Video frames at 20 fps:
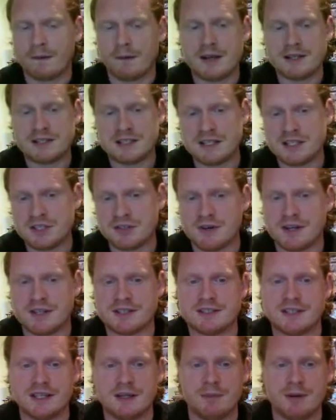It's
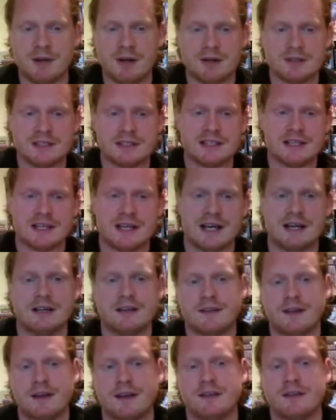interesting because it's the kind
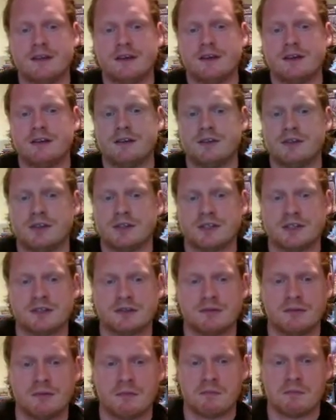of thing that can
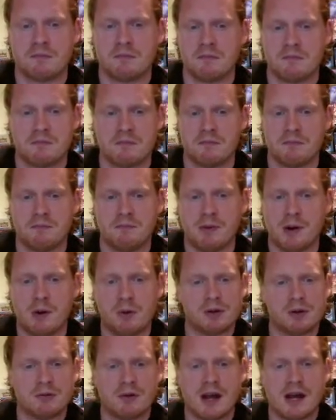just
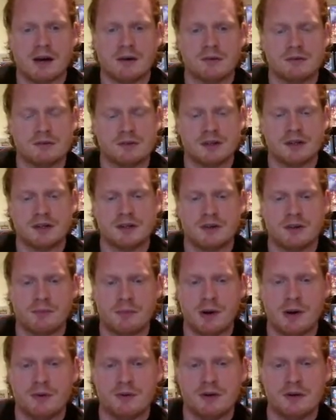bowl around and your
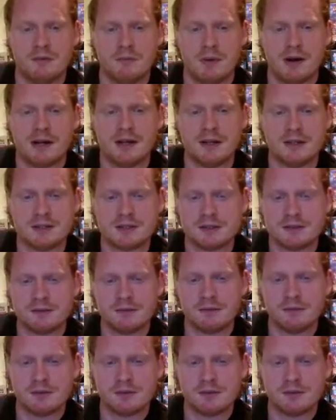opponent might,